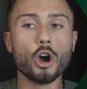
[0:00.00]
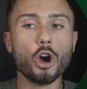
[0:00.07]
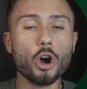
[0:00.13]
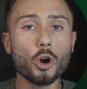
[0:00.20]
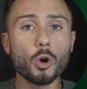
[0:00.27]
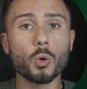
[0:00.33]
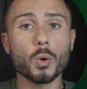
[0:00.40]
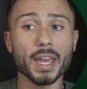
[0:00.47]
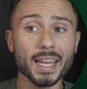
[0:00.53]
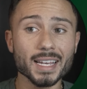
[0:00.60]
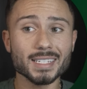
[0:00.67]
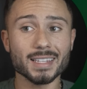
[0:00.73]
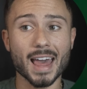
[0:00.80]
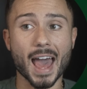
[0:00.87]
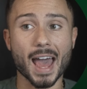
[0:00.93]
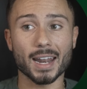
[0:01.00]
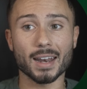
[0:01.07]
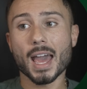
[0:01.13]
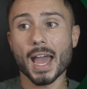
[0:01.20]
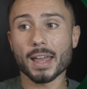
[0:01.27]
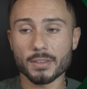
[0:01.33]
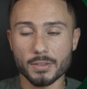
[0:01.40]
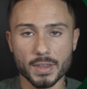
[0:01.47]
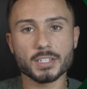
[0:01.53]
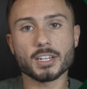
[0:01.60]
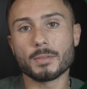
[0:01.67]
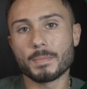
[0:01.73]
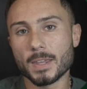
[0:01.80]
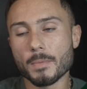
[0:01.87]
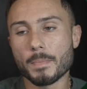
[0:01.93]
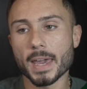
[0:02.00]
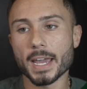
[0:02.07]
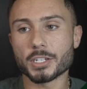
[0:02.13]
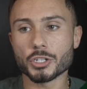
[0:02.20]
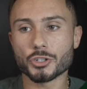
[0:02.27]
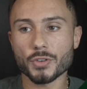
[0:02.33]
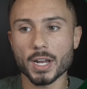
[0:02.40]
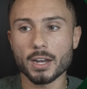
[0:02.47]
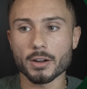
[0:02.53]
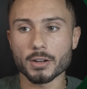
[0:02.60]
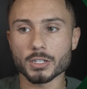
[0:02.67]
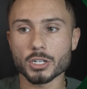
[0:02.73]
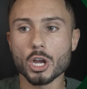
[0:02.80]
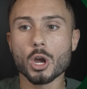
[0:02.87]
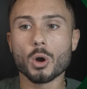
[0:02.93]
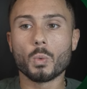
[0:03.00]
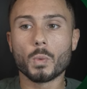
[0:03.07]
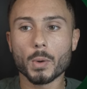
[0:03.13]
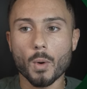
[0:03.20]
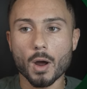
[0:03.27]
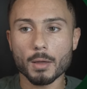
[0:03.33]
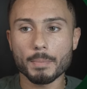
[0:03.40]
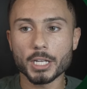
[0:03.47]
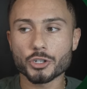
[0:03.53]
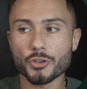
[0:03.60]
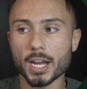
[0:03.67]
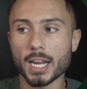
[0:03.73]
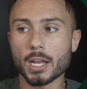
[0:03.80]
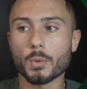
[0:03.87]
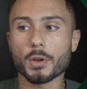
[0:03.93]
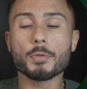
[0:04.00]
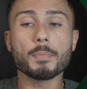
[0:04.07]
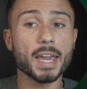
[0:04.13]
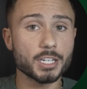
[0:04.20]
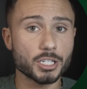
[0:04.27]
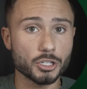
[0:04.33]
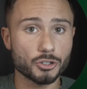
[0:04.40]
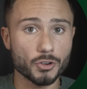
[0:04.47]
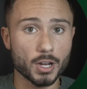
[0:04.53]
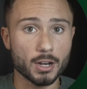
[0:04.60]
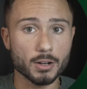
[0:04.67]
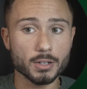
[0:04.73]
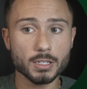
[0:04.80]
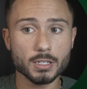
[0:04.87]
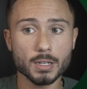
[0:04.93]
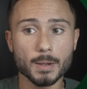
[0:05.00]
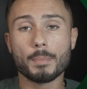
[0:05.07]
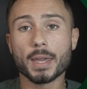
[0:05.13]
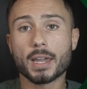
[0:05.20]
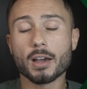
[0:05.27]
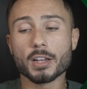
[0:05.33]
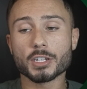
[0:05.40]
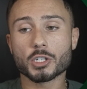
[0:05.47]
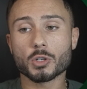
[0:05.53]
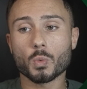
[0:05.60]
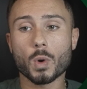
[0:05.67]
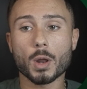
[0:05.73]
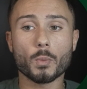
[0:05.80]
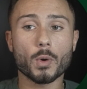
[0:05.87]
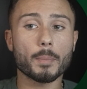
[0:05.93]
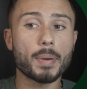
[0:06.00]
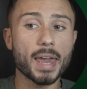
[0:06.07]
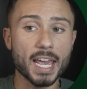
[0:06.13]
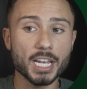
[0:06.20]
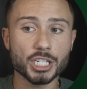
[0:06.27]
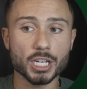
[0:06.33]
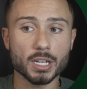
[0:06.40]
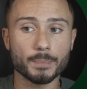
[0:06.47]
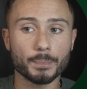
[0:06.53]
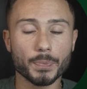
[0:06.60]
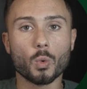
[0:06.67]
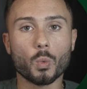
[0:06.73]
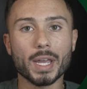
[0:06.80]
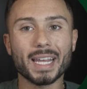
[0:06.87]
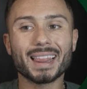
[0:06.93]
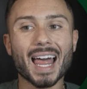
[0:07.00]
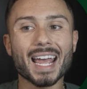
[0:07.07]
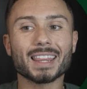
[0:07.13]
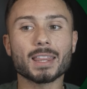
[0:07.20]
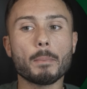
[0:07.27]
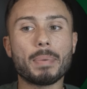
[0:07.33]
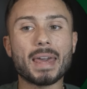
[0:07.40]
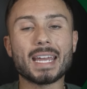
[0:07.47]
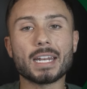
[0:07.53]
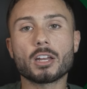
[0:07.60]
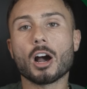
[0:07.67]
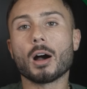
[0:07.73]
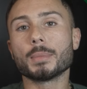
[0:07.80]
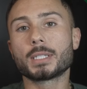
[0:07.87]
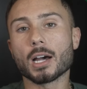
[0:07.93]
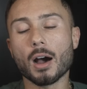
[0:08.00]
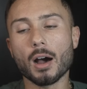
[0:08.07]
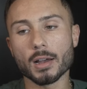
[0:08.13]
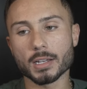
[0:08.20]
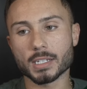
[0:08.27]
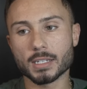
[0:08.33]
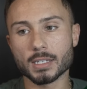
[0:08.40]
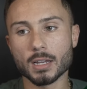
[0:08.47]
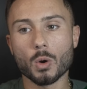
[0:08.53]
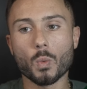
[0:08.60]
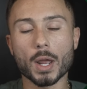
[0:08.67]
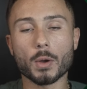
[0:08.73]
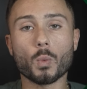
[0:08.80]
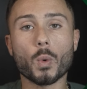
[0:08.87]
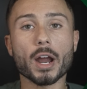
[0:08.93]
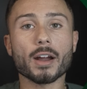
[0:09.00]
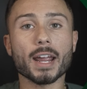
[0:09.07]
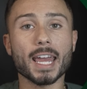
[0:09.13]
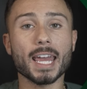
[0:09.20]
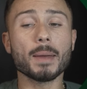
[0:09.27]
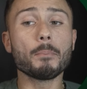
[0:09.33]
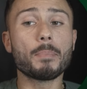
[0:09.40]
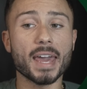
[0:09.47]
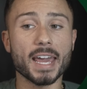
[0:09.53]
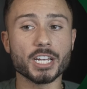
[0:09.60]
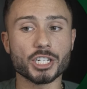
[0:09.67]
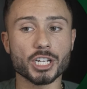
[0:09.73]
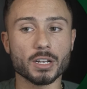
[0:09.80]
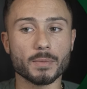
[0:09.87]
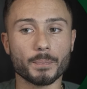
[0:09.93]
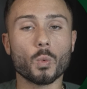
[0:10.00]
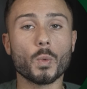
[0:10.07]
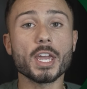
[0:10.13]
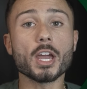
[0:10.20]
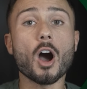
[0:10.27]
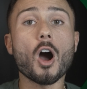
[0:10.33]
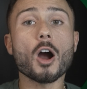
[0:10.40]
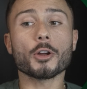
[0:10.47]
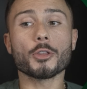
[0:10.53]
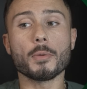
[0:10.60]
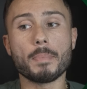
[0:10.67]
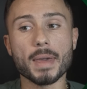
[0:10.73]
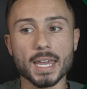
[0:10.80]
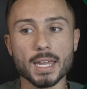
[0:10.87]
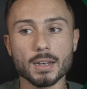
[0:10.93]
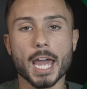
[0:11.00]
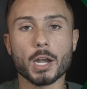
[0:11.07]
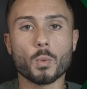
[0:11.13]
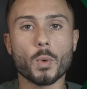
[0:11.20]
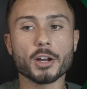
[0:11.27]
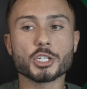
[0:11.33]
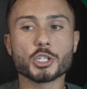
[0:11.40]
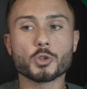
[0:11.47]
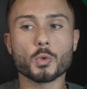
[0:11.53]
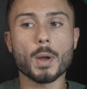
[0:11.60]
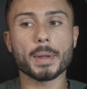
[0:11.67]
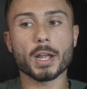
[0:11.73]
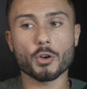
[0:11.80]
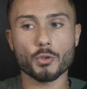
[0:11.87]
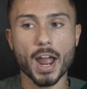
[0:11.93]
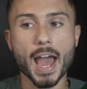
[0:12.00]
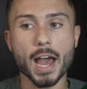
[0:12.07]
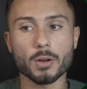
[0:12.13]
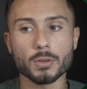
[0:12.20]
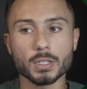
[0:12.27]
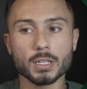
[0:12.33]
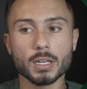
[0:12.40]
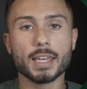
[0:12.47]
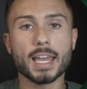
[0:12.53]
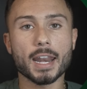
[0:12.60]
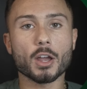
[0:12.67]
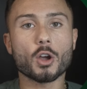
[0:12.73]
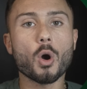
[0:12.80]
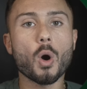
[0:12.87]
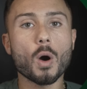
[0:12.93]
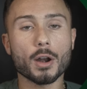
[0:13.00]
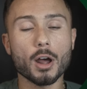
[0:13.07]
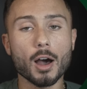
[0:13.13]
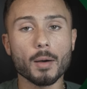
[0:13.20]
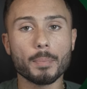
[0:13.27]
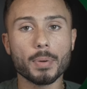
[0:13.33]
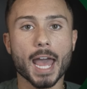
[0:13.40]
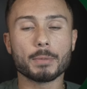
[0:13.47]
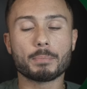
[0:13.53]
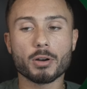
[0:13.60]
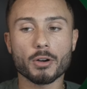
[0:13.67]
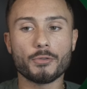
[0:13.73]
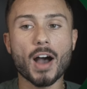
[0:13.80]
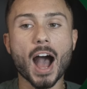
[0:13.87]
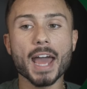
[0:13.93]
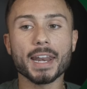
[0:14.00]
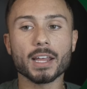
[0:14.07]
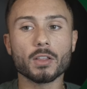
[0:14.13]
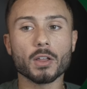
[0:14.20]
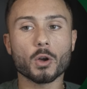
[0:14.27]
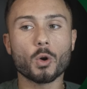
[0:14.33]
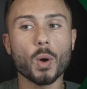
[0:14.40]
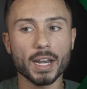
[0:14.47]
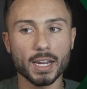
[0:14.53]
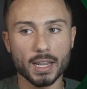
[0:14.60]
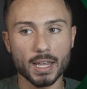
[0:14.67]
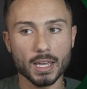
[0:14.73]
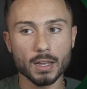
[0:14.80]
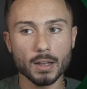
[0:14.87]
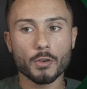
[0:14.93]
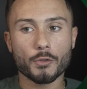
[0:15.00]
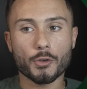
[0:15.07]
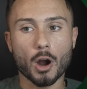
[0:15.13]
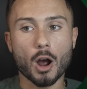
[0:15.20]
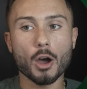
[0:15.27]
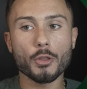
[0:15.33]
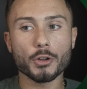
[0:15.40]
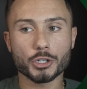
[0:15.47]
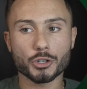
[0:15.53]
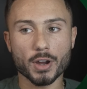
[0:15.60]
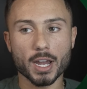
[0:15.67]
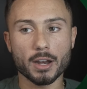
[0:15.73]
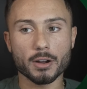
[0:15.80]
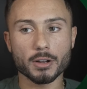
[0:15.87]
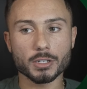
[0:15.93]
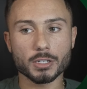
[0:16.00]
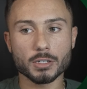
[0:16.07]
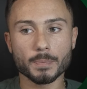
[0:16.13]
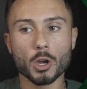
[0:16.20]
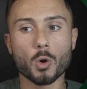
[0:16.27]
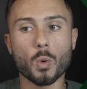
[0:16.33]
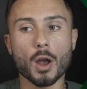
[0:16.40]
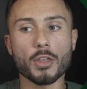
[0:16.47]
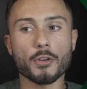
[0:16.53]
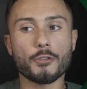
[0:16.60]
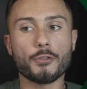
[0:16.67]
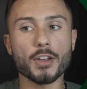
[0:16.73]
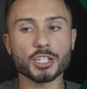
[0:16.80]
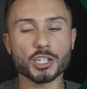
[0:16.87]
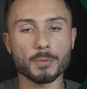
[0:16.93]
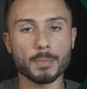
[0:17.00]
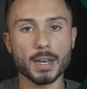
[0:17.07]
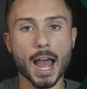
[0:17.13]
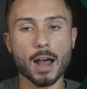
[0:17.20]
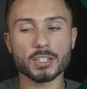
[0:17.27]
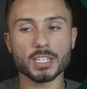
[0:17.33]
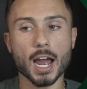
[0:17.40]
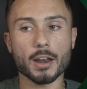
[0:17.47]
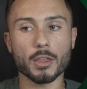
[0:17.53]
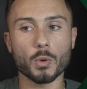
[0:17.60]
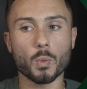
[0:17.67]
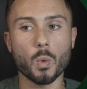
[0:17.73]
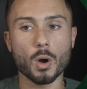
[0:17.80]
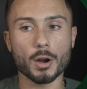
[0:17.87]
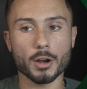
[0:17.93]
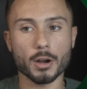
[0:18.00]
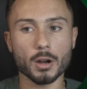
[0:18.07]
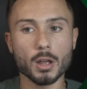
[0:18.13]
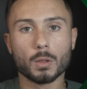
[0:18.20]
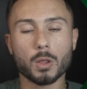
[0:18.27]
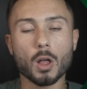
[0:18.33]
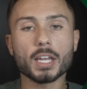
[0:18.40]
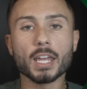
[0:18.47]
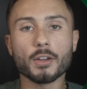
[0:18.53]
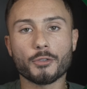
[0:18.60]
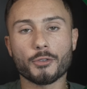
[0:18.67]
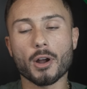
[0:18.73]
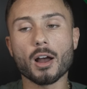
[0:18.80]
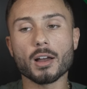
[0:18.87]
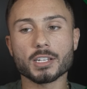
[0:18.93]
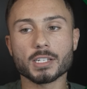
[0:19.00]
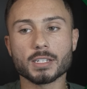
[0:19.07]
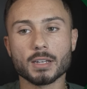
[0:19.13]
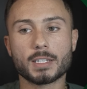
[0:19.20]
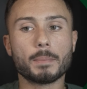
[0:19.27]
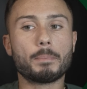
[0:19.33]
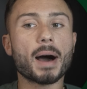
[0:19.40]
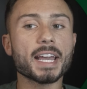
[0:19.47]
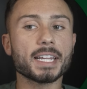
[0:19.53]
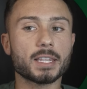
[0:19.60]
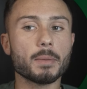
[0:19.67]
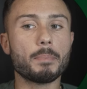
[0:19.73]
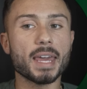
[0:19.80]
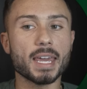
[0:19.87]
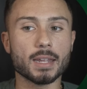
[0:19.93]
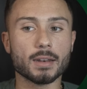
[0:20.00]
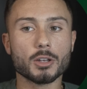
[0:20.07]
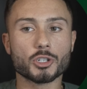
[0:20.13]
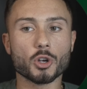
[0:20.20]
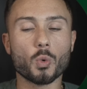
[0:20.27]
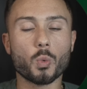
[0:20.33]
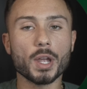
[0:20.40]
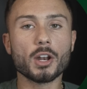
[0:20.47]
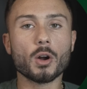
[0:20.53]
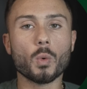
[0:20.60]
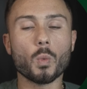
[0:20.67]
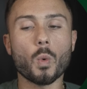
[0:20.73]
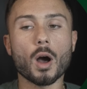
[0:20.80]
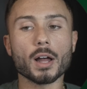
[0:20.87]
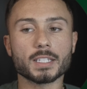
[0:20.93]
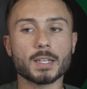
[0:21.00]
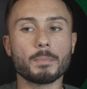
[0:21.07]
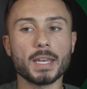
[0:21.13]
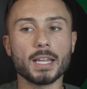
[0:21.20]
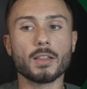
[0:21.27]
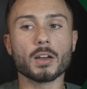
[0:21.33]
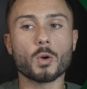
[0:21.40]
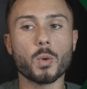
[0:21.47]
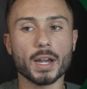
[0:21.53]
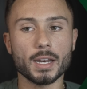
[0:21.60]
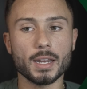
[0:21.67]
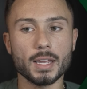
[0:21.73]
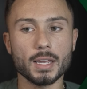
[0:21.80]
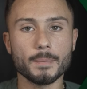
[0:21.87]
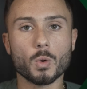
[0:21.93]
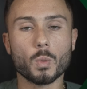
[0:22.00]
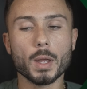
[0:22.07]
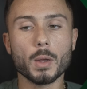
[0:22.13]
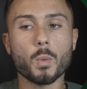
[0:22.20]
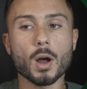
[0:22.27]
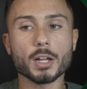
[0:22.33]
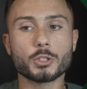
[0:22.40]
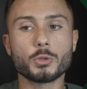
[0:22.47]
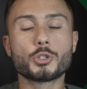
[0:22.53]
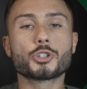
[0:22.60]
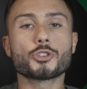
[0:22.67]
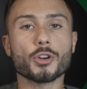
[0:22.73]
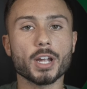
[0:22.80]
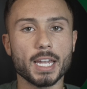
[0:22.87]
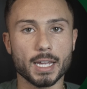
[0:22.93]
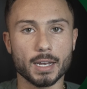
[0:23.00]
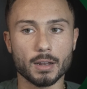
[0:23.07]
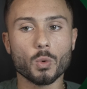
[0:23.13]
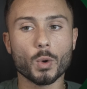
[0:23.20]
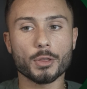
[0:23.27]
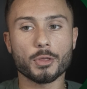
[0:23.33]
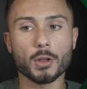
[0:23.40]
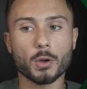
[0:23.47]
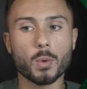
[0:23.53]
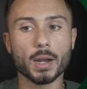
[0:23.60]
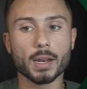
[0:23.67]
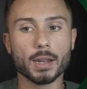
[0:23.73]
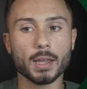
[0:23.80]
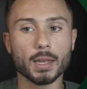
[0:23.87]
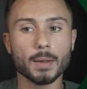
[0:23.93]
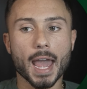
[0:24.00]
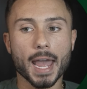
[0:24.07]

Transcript: Who is that? And this could be the patient traders, we want to be trading with patient traders because when we're patient, we let the bait come to us. When we're impatient, we are the bait and we're swimming around, getting caught up and providing liquidity for other traders who are the fishermen outside of the water looking for us to bite the bait. So we don't want to be liquidity, we want to trade with liquidity.